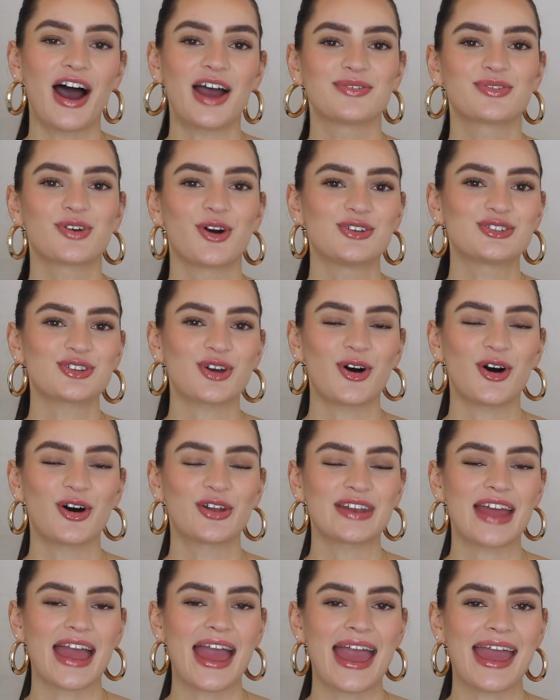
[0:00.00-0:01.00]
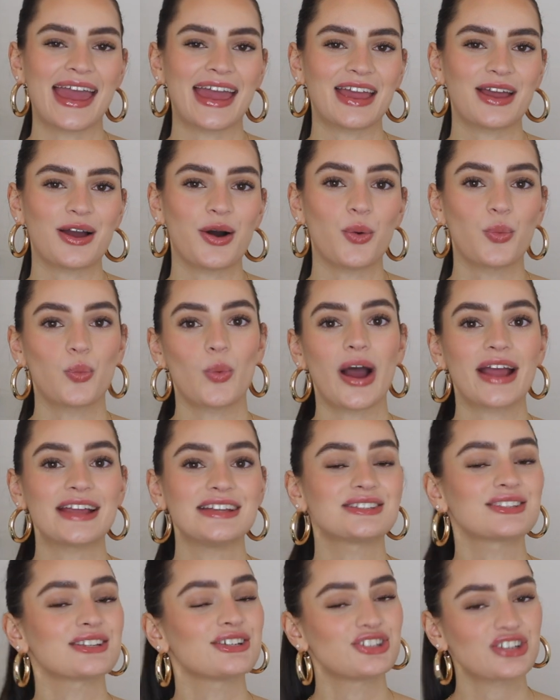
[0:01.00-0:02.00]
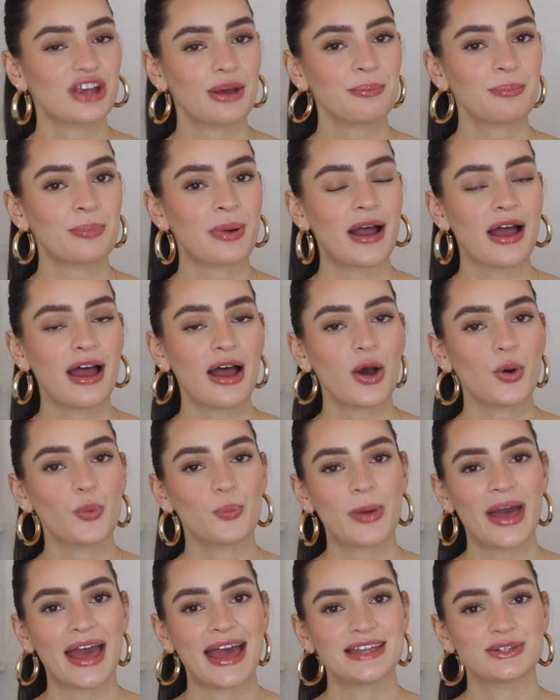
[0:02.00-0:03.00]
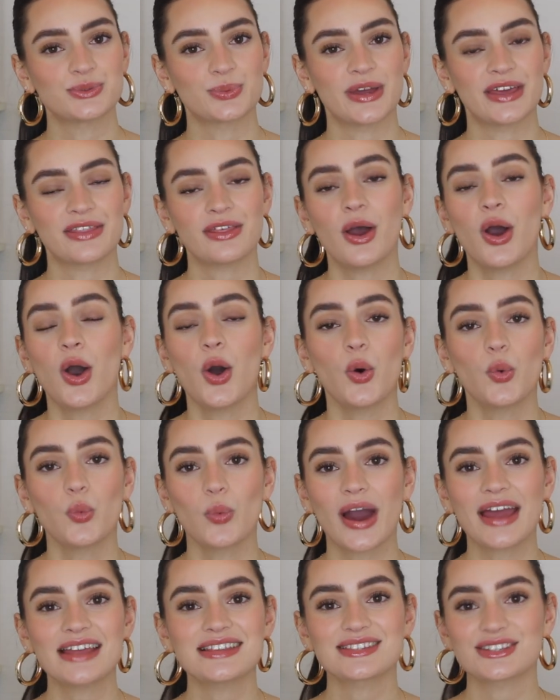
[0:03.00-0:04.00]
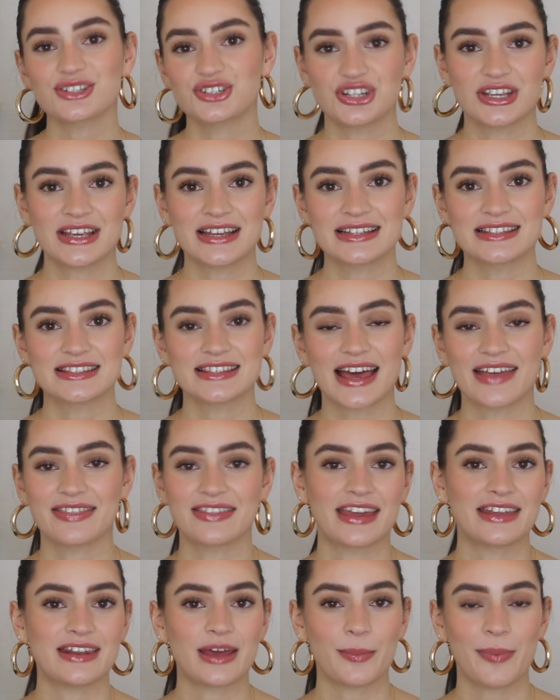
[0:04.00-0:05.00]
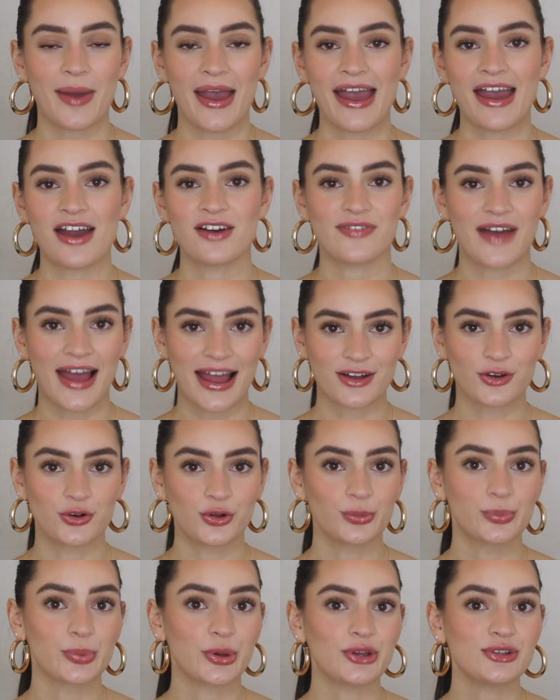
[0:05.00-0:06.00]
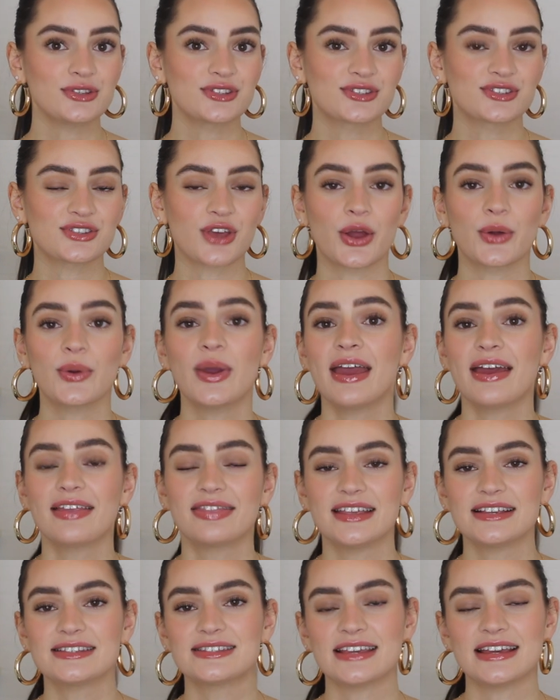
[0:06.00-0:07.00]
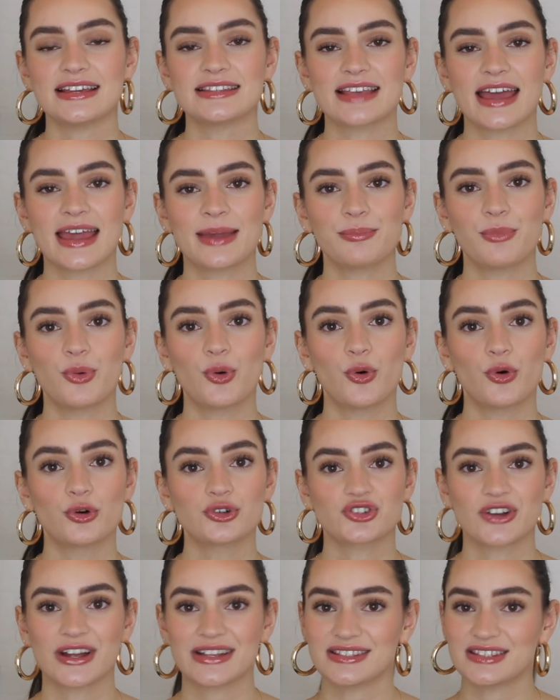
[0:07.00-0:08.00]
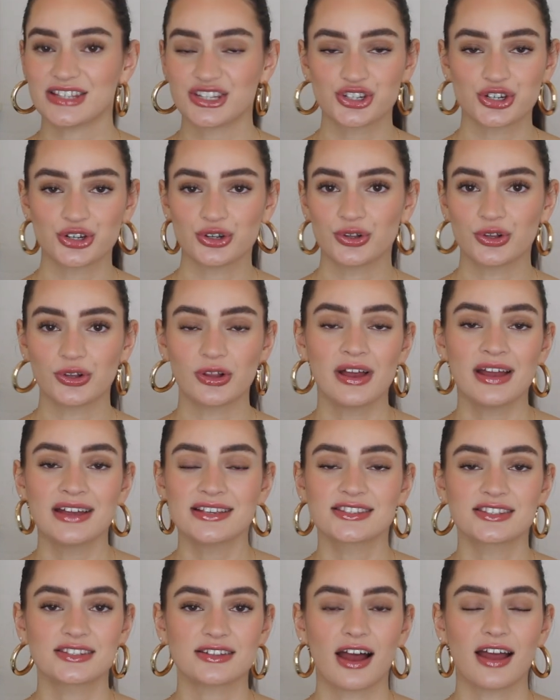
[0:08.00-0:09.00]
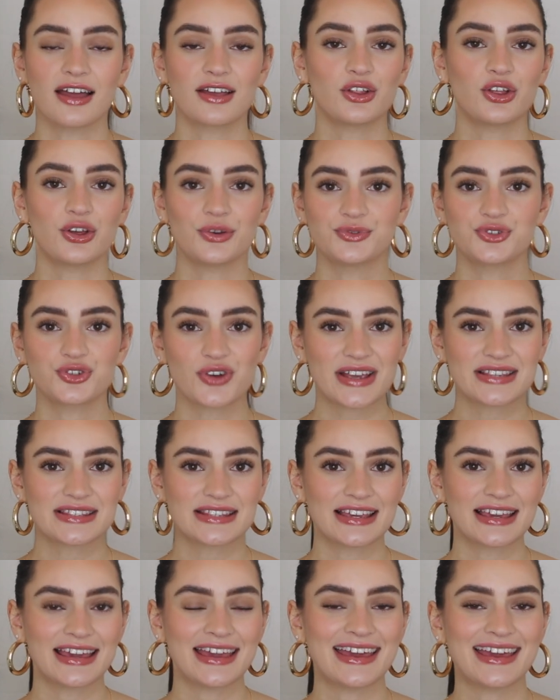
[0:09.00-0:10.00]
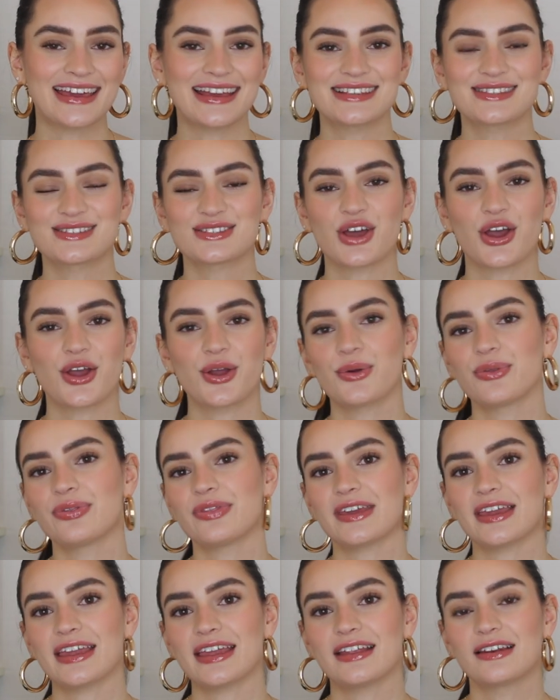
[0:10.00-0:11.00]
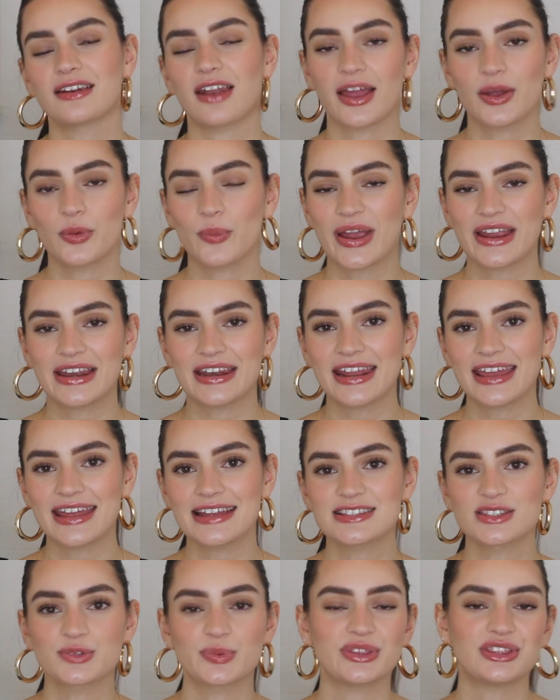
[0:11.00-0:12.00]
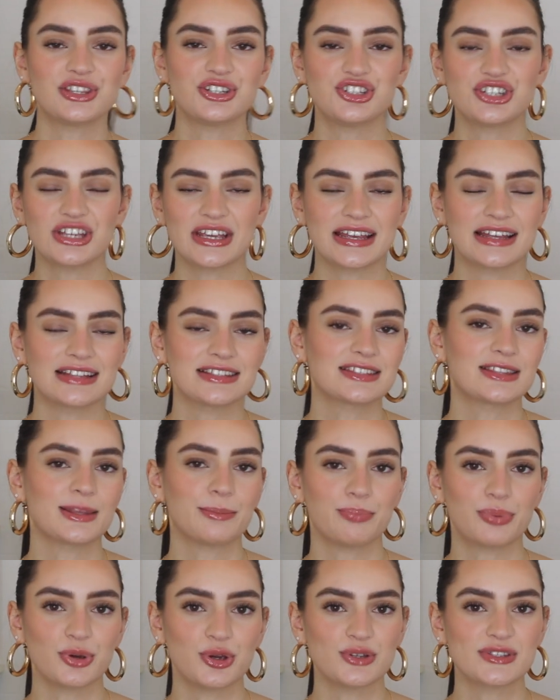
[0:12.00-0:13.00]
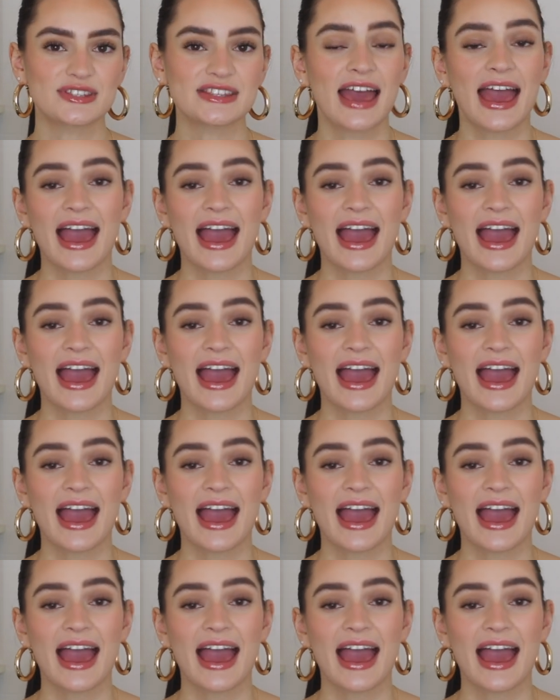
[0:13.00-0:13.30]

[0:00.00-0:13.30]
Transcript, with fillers: I've got on a white jumper paired with white jeans and then a pair of ankle boots. So this is a more transitional style of dressing here, so the lightweight knits with the jeans, the boots,